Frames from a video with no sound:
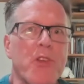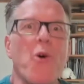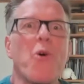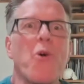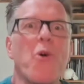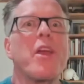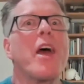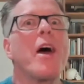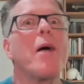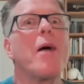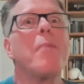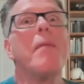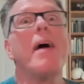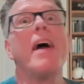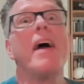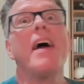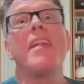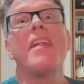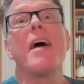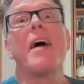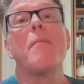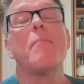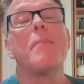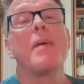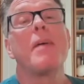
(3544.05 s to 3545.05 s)
"Oh yeah, man,
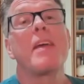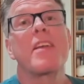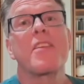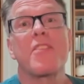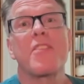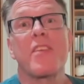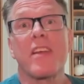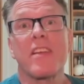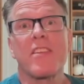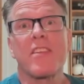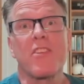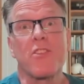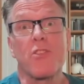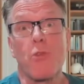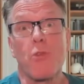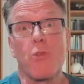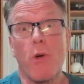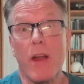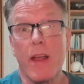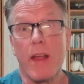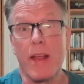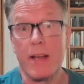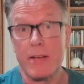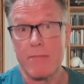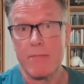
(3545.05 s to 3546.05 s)
that big six is
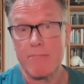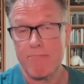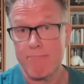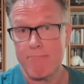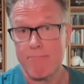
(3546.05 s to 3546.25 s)
great."